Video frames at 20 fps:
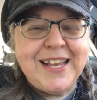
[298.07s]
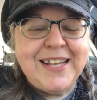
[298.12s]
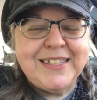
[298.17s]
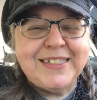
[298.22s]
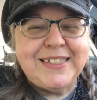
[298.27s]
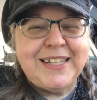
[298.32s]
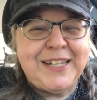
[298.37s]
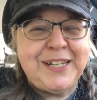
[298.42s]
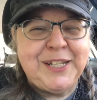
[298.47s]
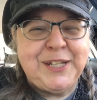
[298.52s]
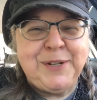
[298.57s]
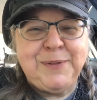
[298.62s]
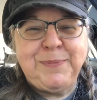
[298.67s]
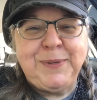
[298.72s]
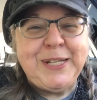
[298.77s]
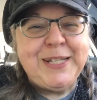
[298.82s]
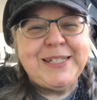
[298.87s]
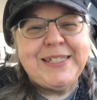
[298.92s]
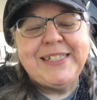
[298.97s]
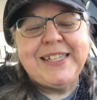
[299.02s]
Sending you
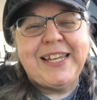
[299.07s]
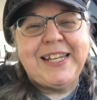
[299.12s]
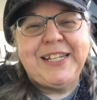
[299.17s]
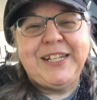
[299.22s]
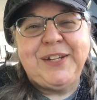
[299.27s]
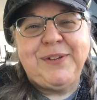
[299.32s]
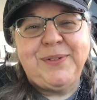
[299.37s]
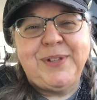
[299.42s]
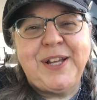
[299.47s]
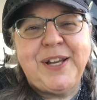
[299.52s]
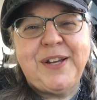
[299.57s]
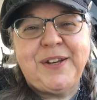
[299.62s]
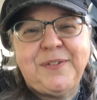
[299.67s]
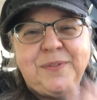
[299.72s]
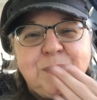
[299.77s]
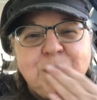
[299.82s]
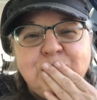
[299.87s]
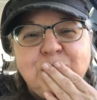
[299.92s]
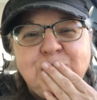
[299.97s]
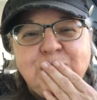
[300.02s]
peace, sending you
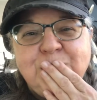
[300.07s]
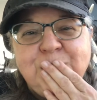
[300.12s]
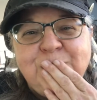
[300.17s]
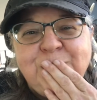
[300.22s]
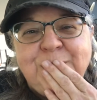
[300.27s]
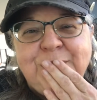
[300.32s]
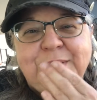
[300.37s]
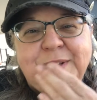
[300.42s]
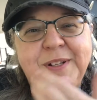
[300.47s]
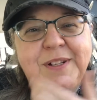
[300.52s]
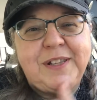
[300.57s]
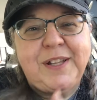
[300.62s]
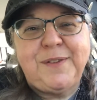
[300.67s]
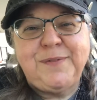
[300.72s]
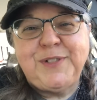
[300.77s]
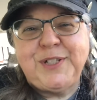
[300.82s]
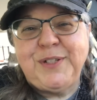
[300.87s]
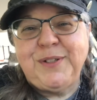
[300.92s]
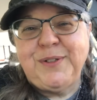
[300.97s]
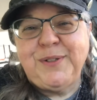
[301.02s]
love.
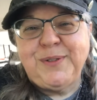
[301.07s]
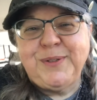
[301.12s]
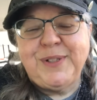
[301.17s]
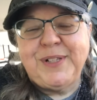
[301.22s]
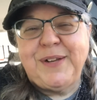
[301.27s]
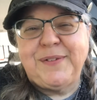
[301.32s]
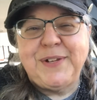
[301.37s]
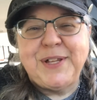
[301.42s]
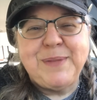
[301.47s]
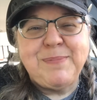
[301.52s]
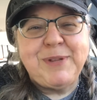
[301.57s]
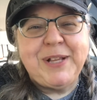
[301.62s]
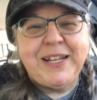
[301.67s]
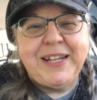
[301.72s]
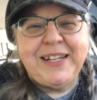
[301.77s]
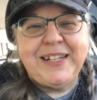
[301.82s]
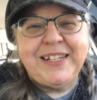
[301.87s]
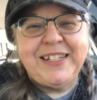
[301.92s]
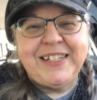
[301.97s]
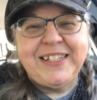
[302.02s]
Love to you, love to the
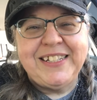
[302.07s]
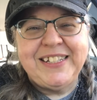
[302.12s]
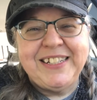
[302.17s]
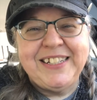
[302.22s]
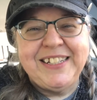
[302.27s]
planet.